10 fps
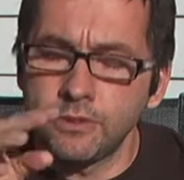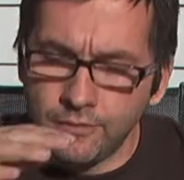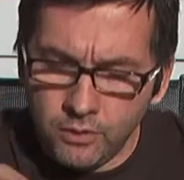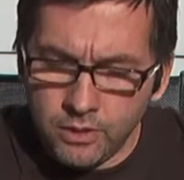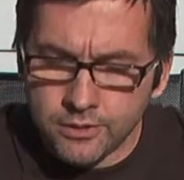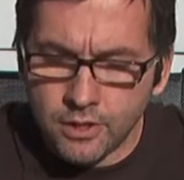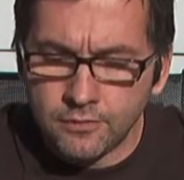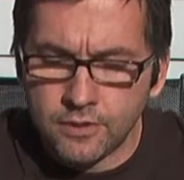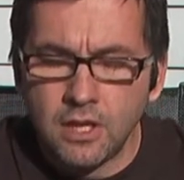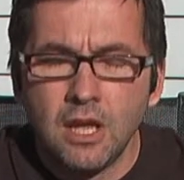That was a few years
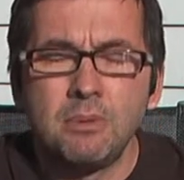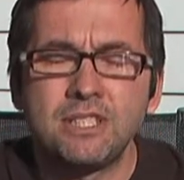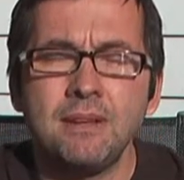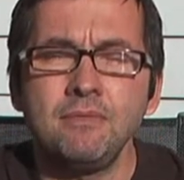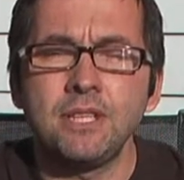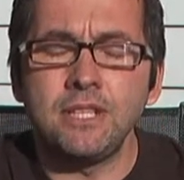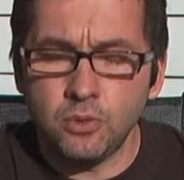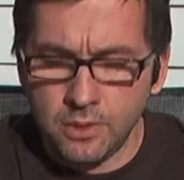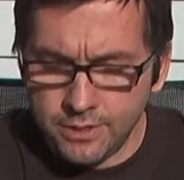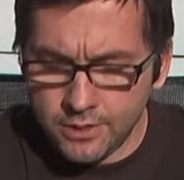after. Mm.
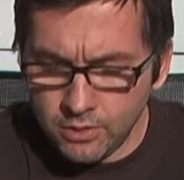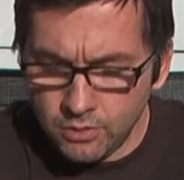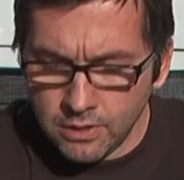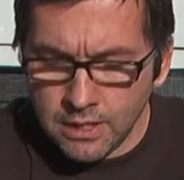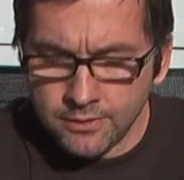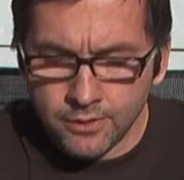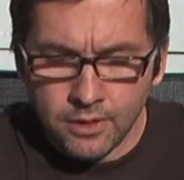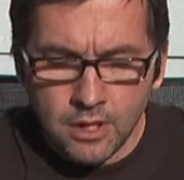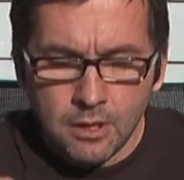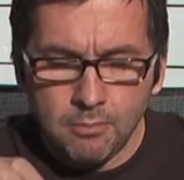1722,
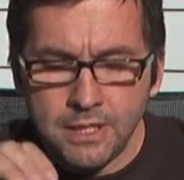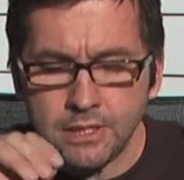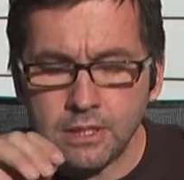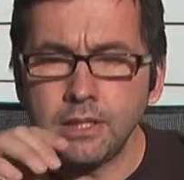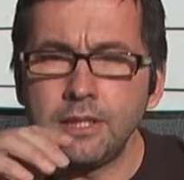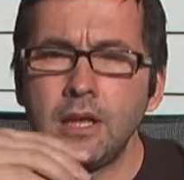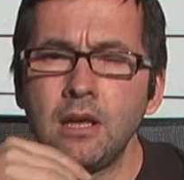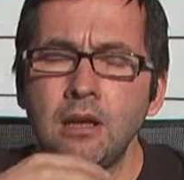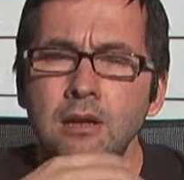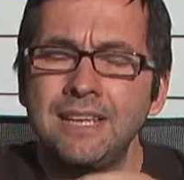London. Basically,
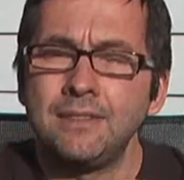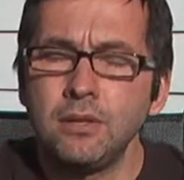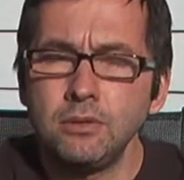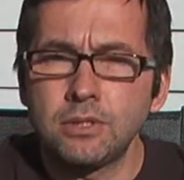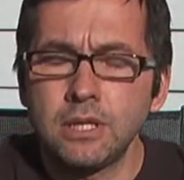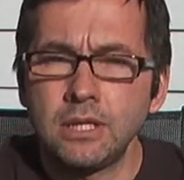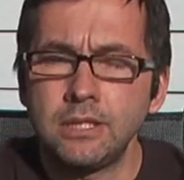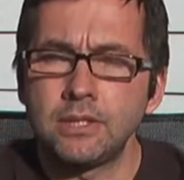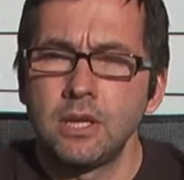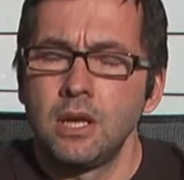in those
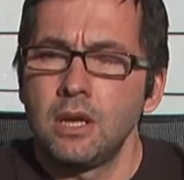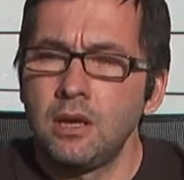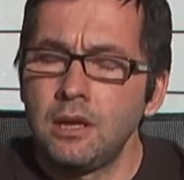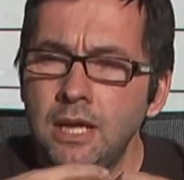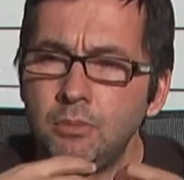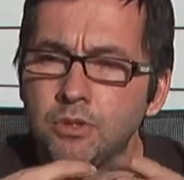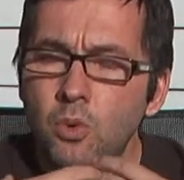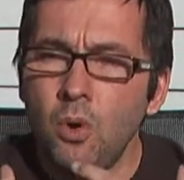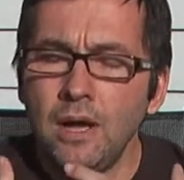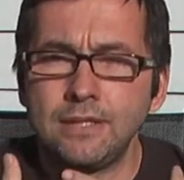days, it was
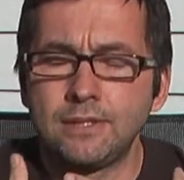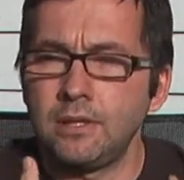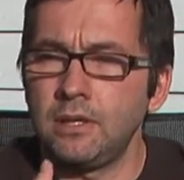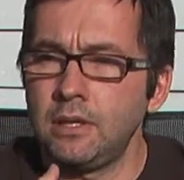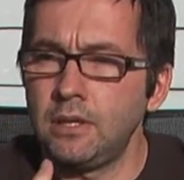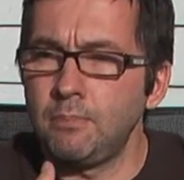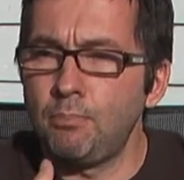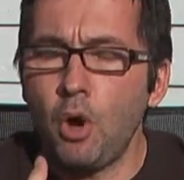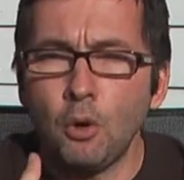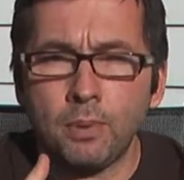quite
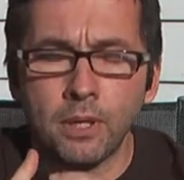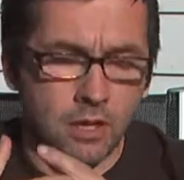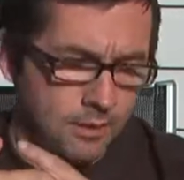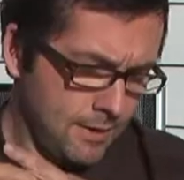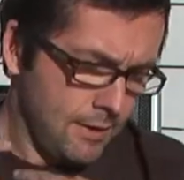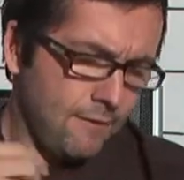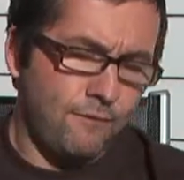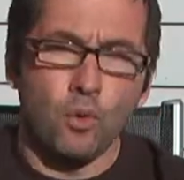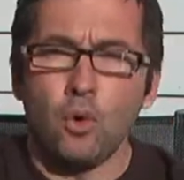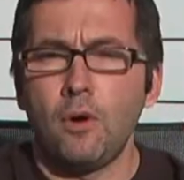popular
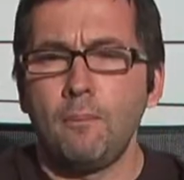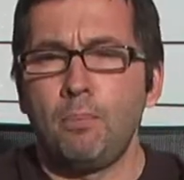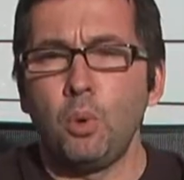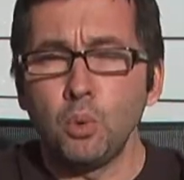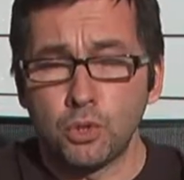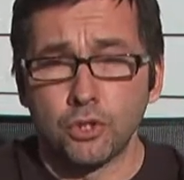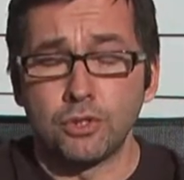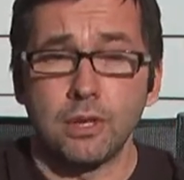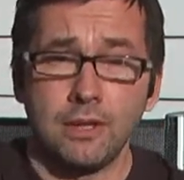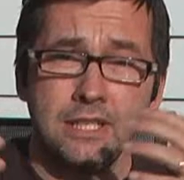for
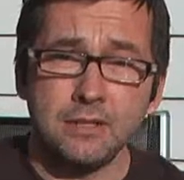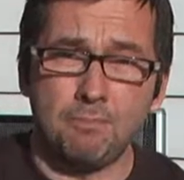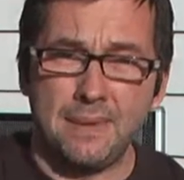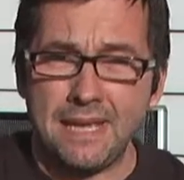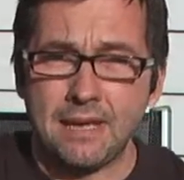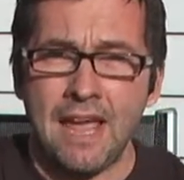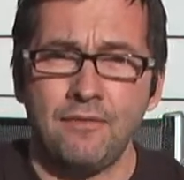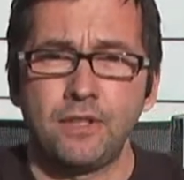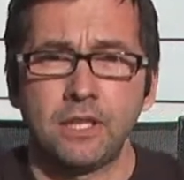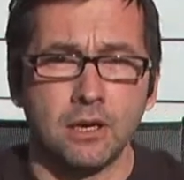porters, and these are big,
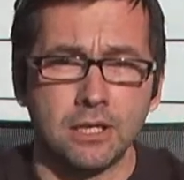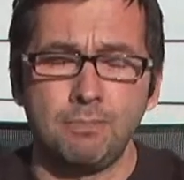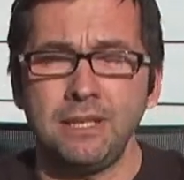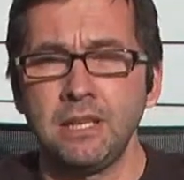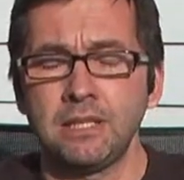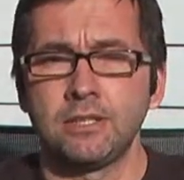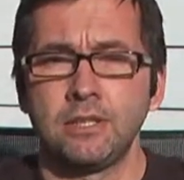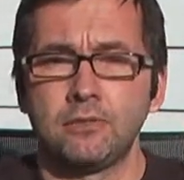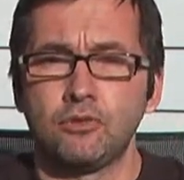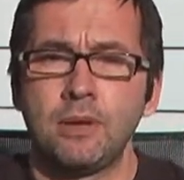hefty guys, a bit like
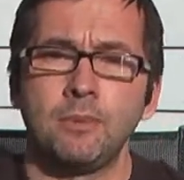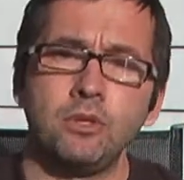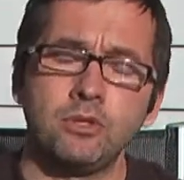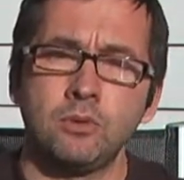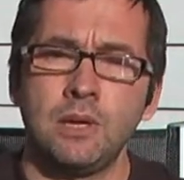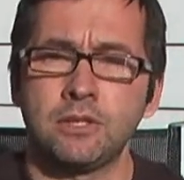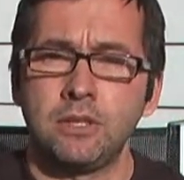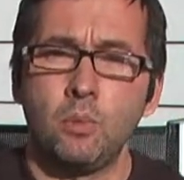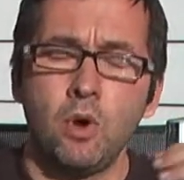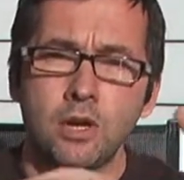yourself, Trev, that used to
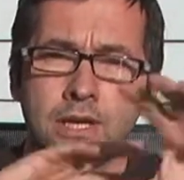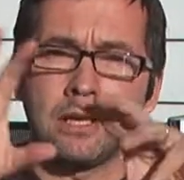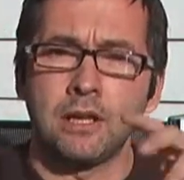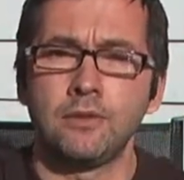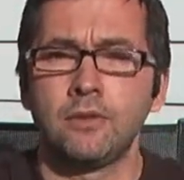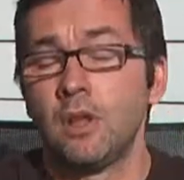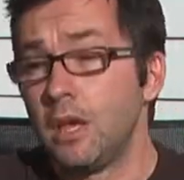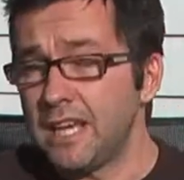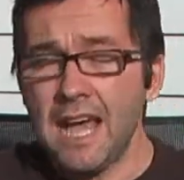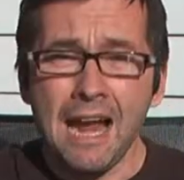actually work in London,
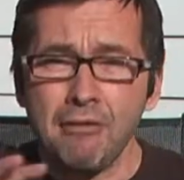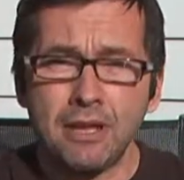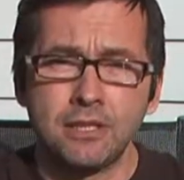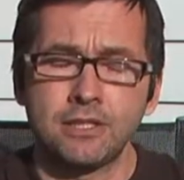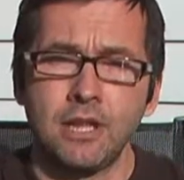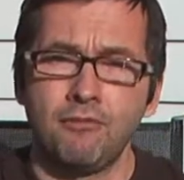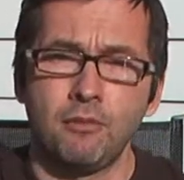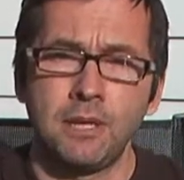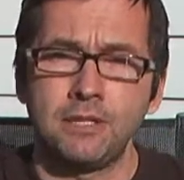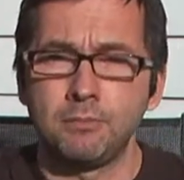carrying stuff
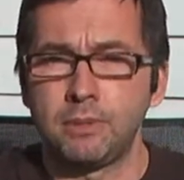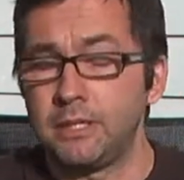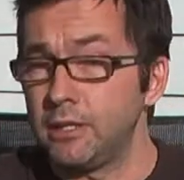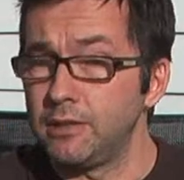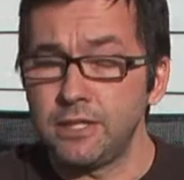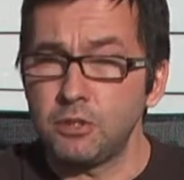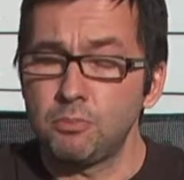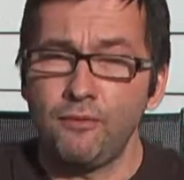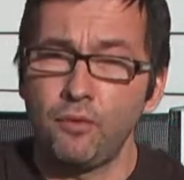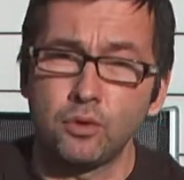from A to B. You know, this is
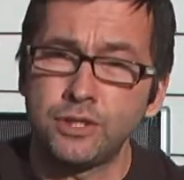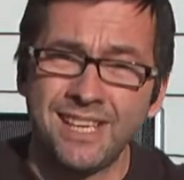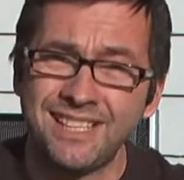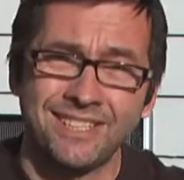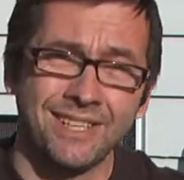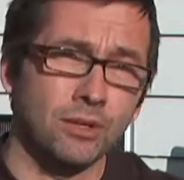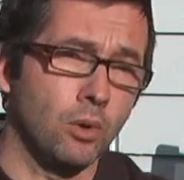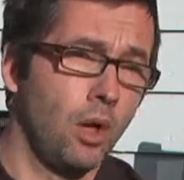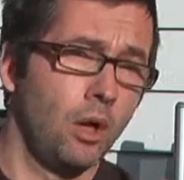before DHL.